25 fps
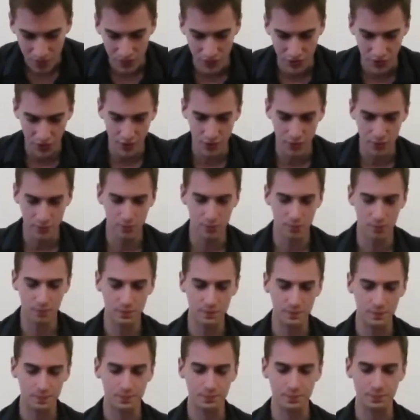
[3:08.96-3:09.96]
So
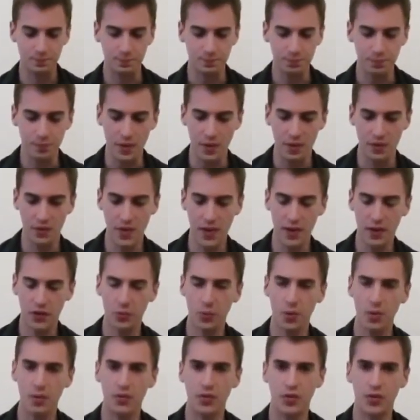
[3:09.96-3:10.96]

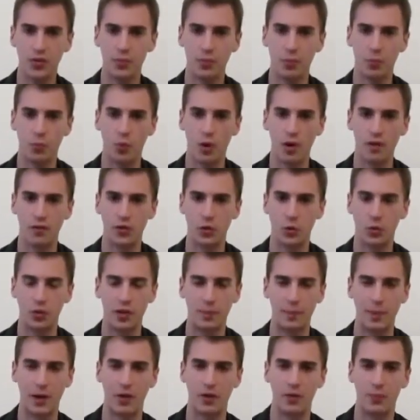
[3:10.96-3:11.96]
next one's worth
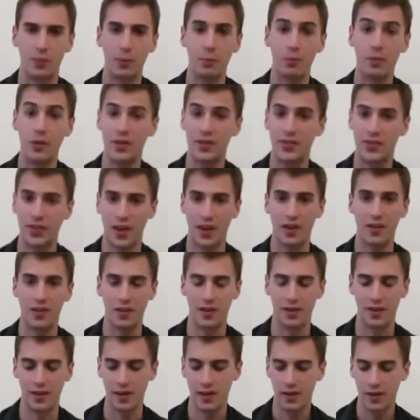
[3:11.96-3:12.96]
talking about is probably
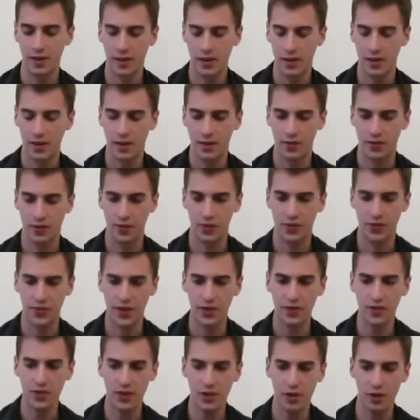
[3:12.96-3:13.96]
Sendy. So
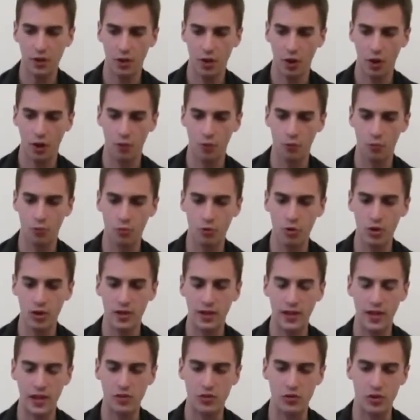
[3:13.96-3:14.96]
Sendy are a
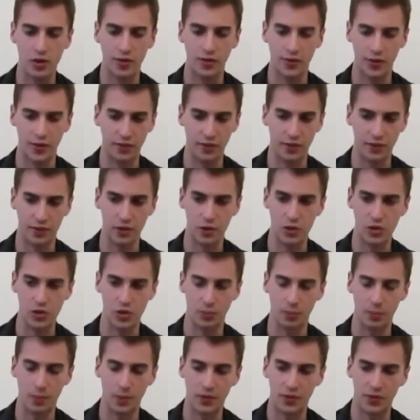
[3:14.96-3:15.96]
really interesting
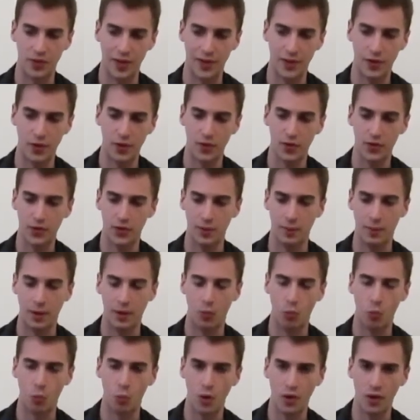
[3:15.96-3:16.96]
solution because they cost
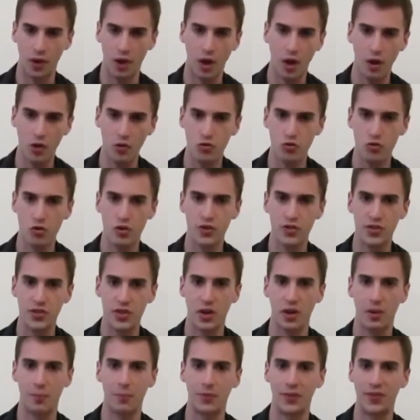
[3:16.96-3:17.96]
about 100
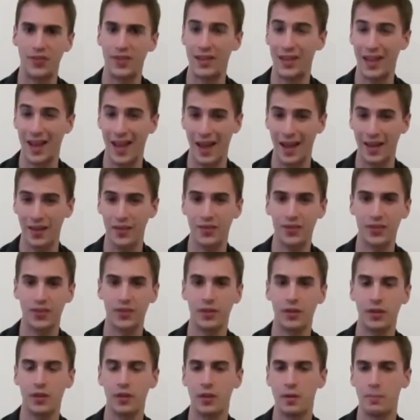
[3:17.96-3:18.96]
times
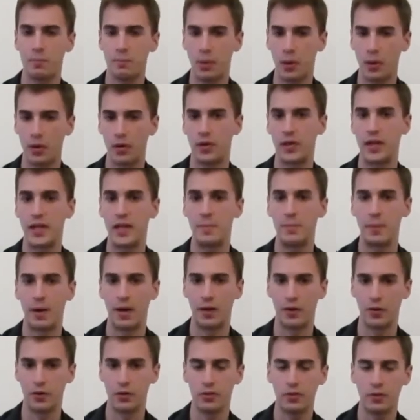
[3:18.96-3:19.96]
less per
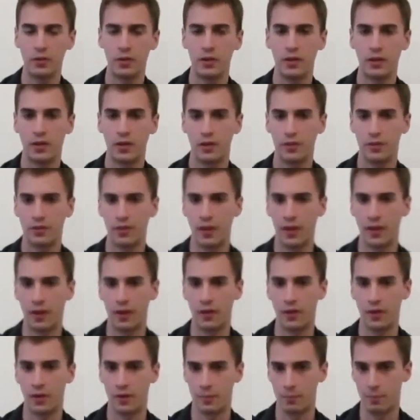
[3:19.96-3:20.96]
email
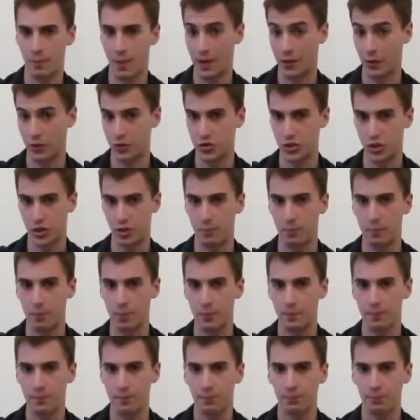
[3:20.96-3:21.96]
than MailChimp.